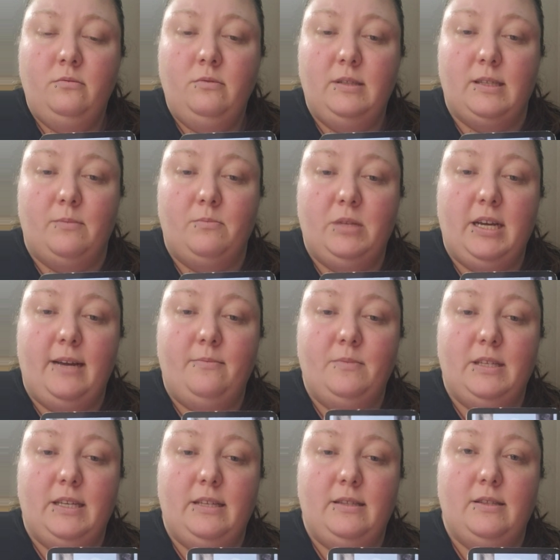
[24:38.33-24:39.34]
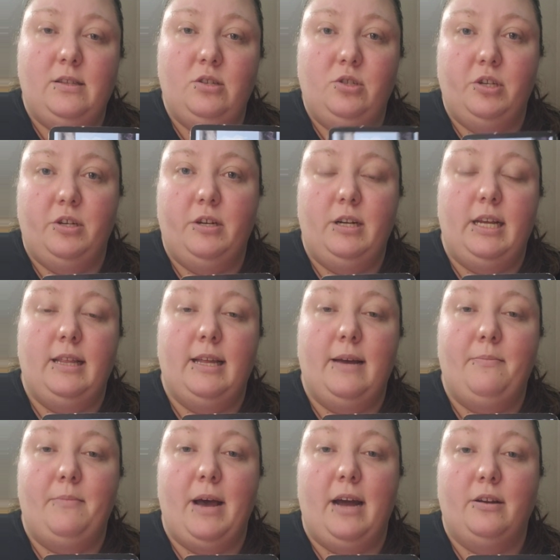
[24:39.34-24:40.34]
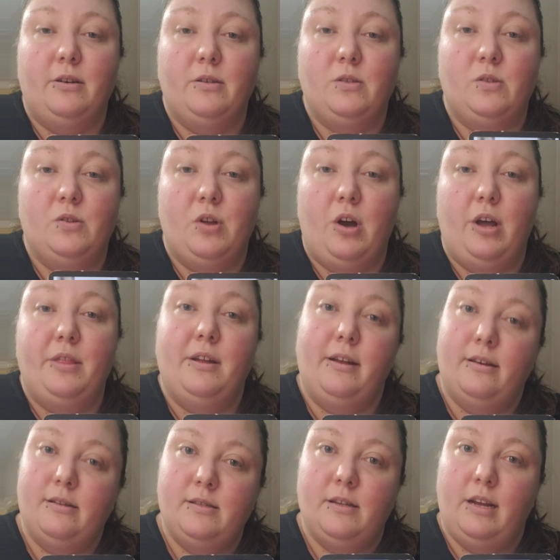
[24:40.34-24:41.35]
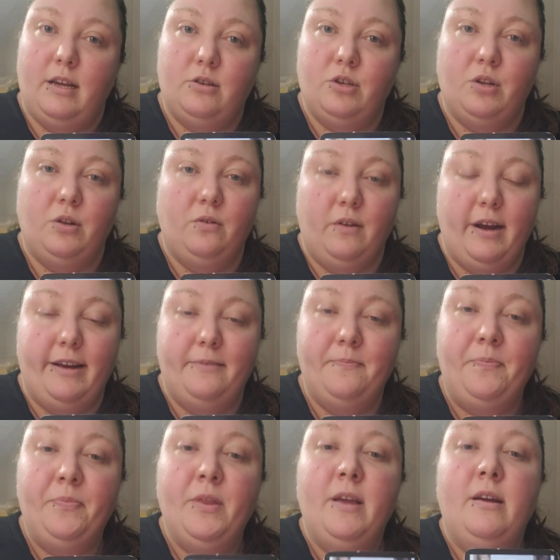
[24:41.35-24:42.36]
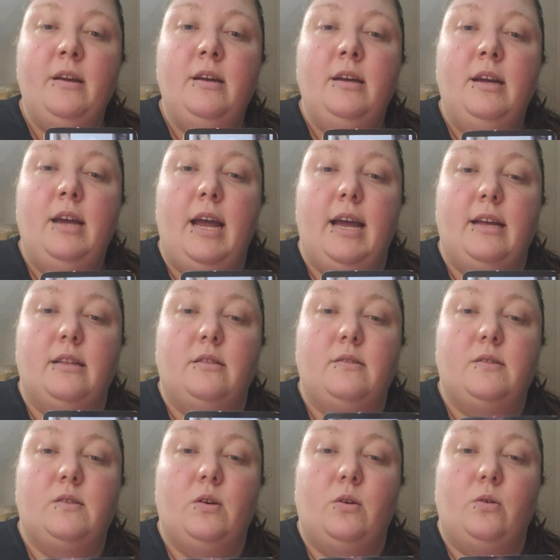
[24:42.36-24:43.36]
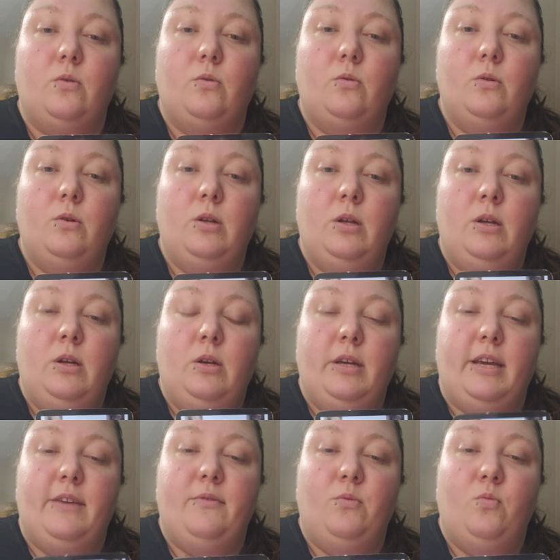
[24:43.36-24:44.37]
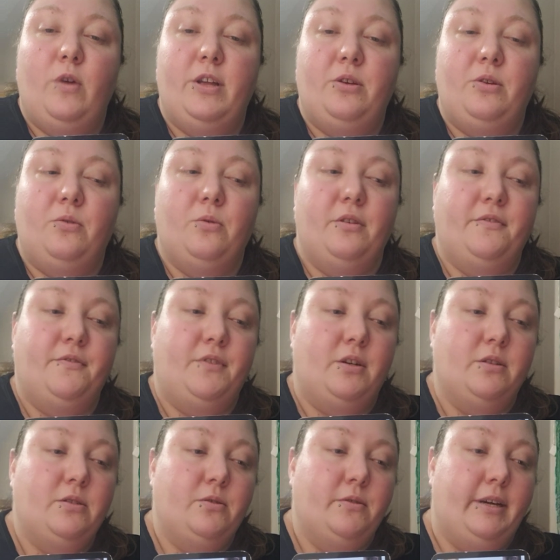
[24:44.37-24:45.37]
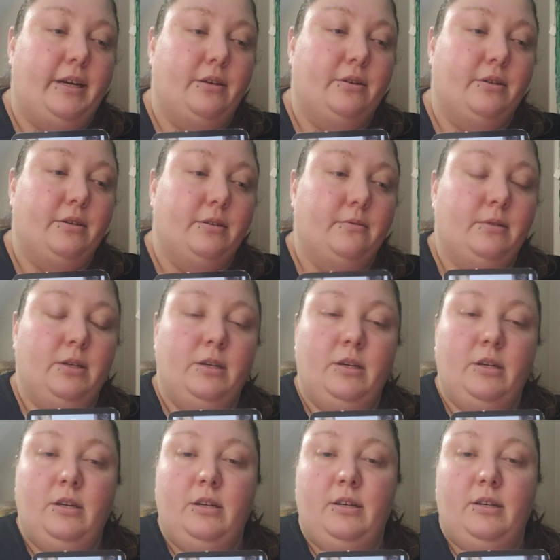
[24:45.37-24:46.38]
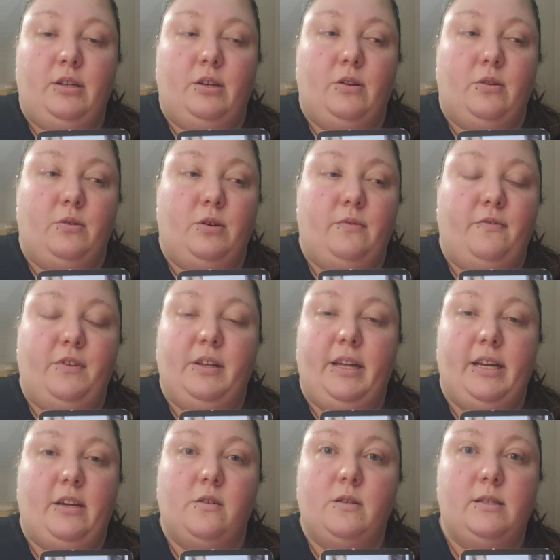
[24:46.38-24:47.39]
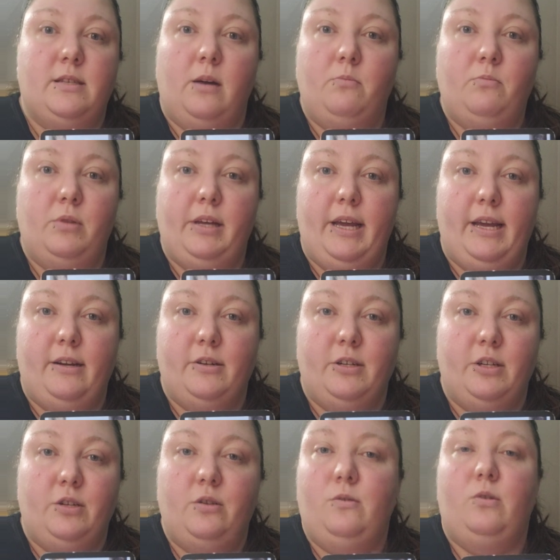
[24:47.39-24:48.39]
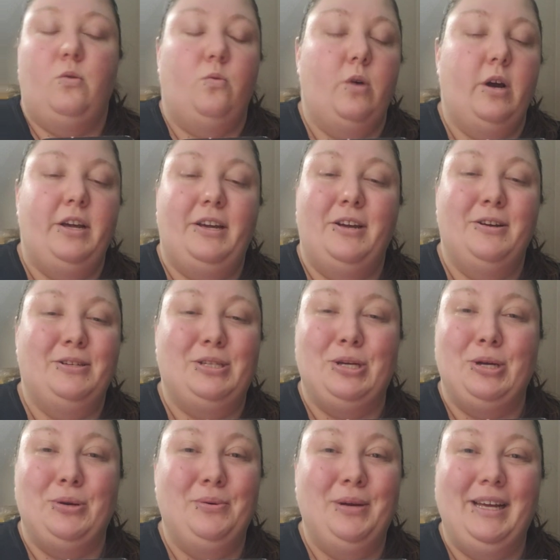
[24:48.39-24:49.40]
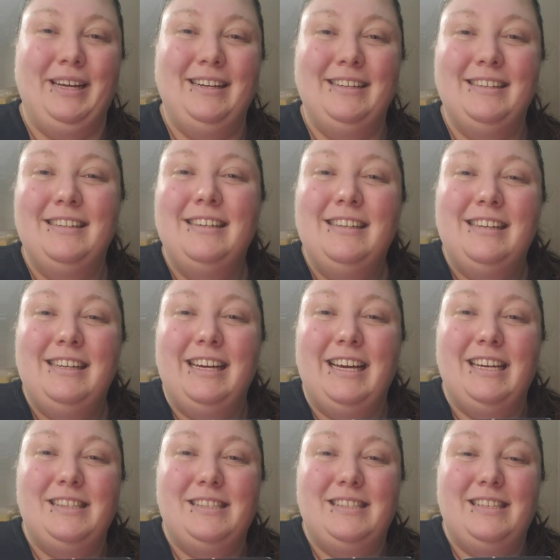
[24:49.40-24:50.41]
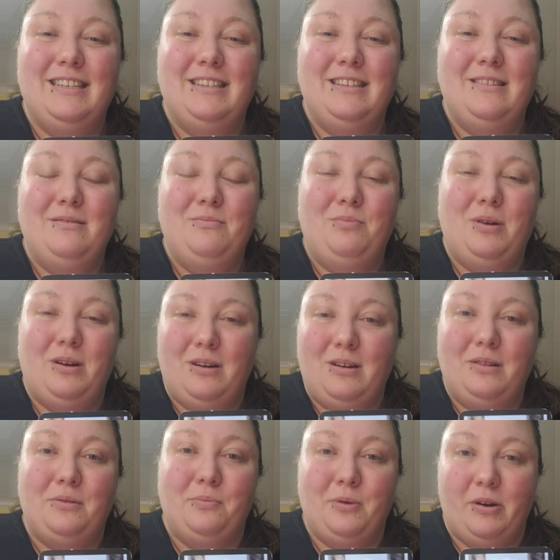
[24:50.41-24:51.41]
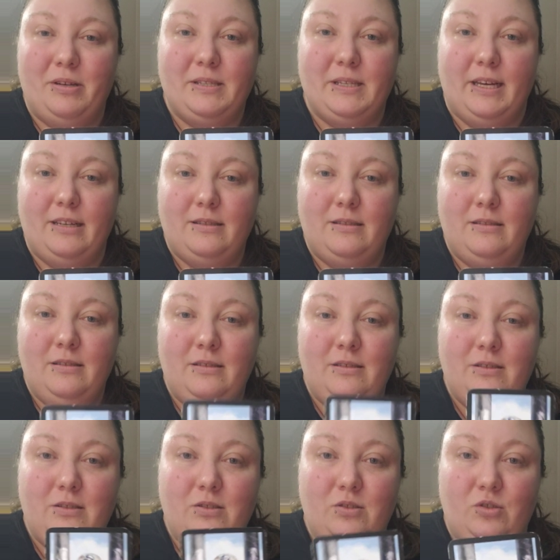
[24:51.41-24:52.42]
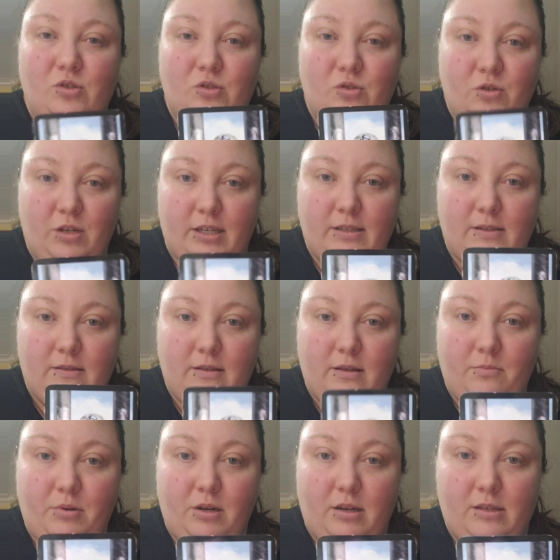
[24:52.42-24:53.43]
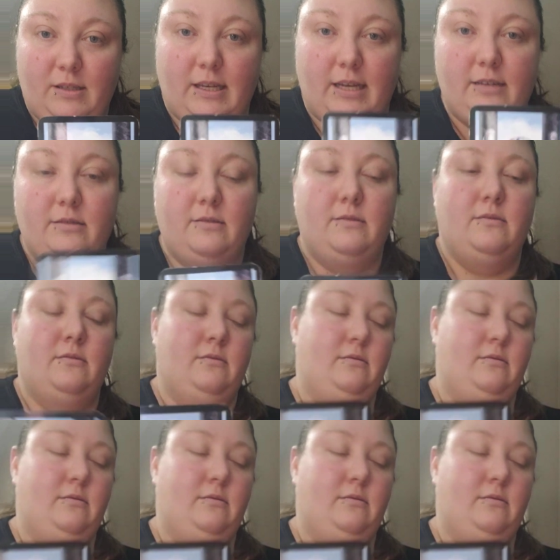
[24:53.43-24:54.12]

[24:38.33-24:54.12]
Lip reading: Sometimes it's the journey that matters, not the destination, right? And so even when you are faltering, or you feel like you're stumbling, or you don't know what you're doing, it's part of the process. Trust the process.